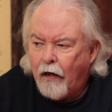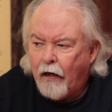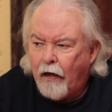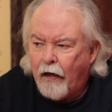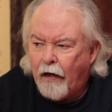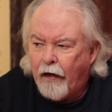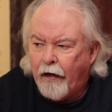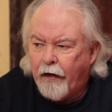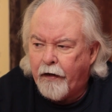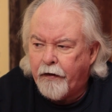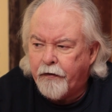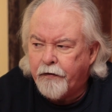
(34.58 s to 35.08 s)

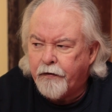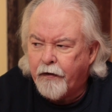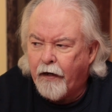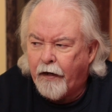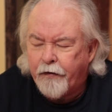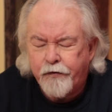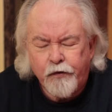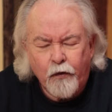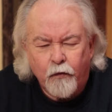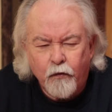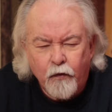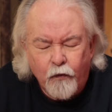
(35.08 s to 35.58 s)
and
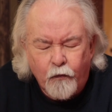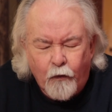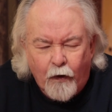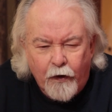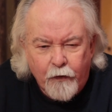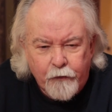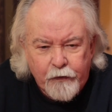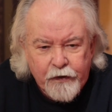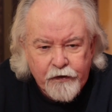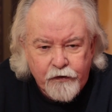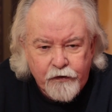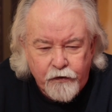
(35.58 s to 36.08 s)
I don't know
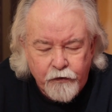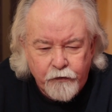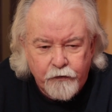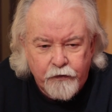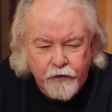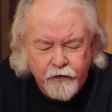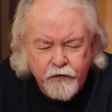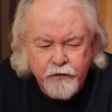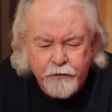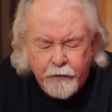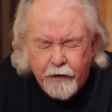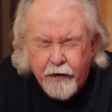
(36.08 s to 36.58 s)
why we do
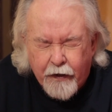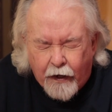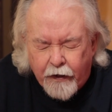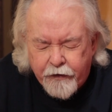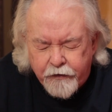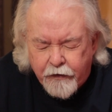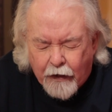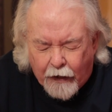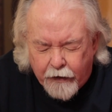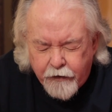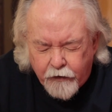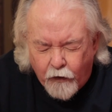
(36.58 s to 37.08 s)
this, but
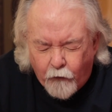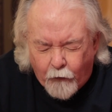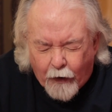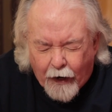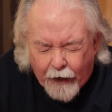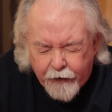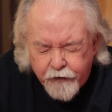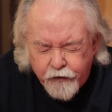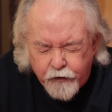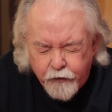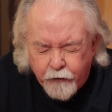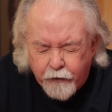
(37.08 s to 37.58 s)
I know
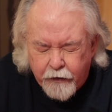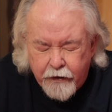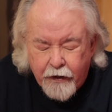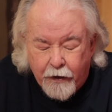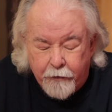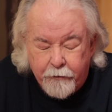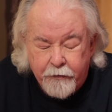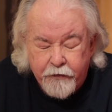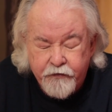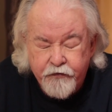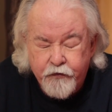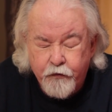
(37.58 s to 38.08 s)
I do, and
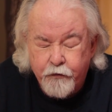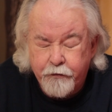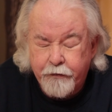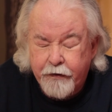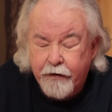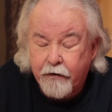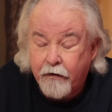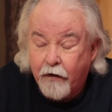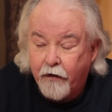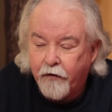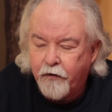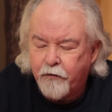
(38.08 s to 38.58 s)
I'm
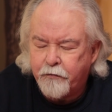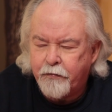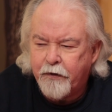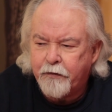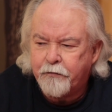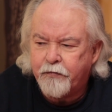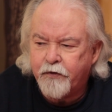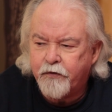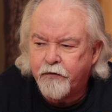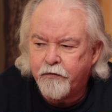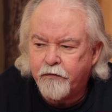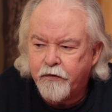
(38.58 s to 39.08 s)
assuming other
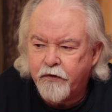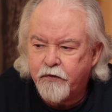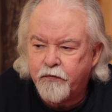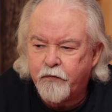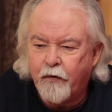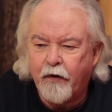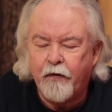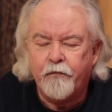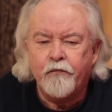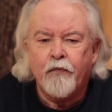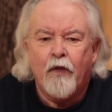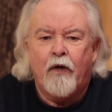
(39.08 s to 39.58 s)
people do it as
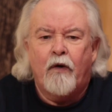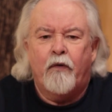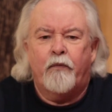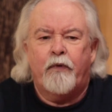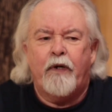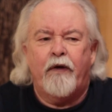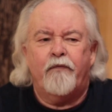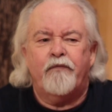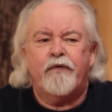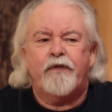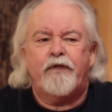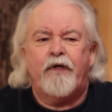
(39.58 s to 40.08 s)
well, we
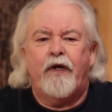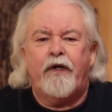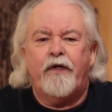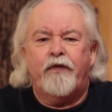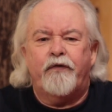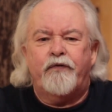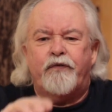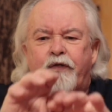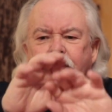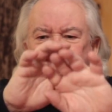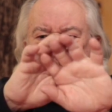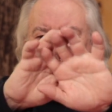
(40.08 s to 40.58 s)
have a
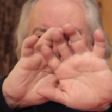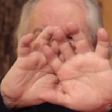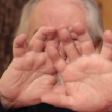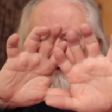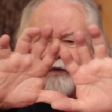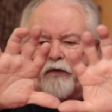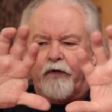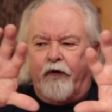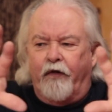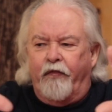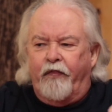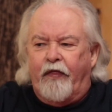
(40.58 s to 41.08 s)
tendency to
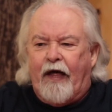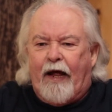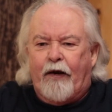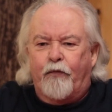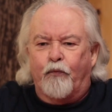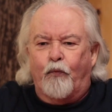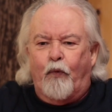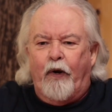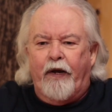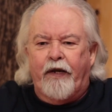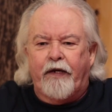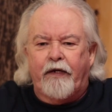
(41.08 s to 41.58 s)
look
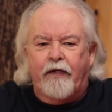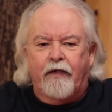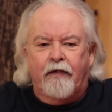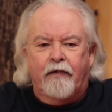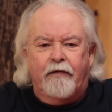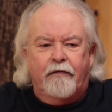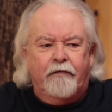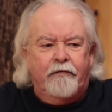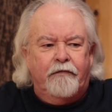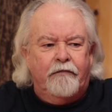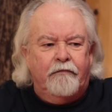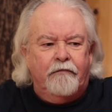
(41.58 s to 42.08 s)
that way,
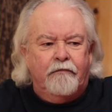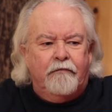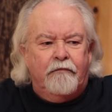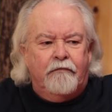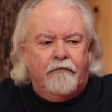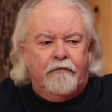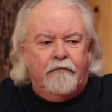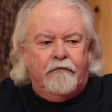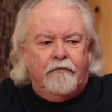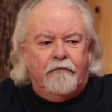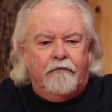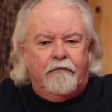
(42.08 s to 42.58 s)

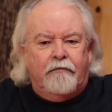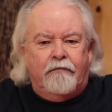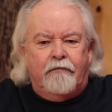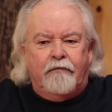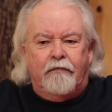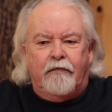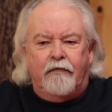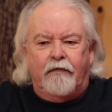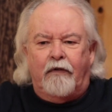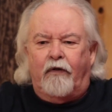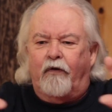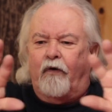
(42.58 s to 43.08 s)

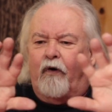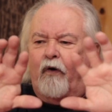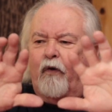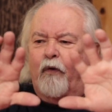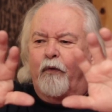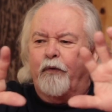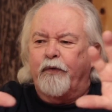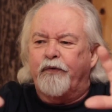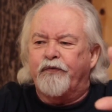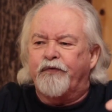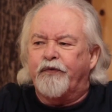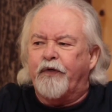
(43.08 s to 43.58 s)
a
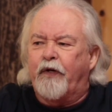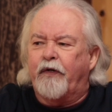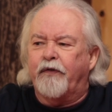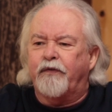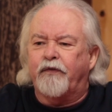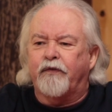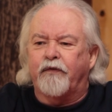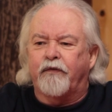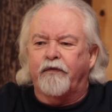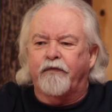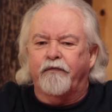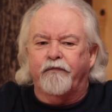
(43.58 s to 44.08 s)

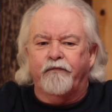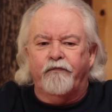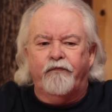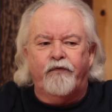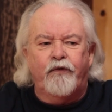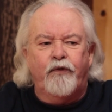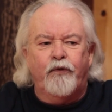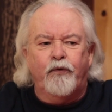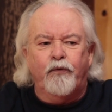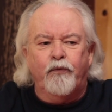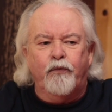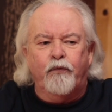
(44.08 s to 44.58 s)
horizontal
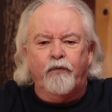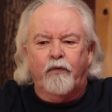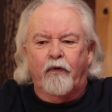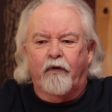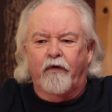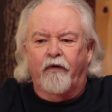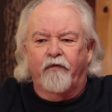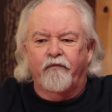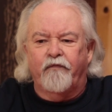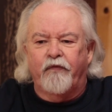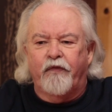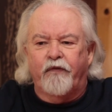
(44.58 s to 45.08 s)
view
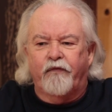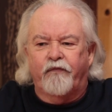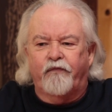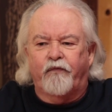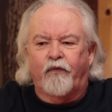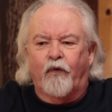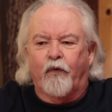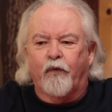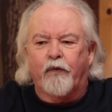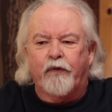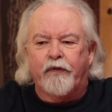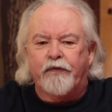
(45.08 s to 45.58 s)
of the
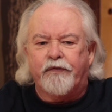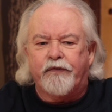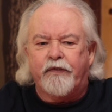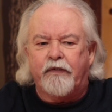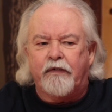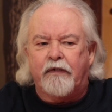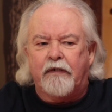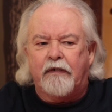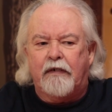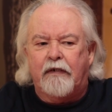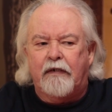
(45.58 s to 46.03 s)
forest.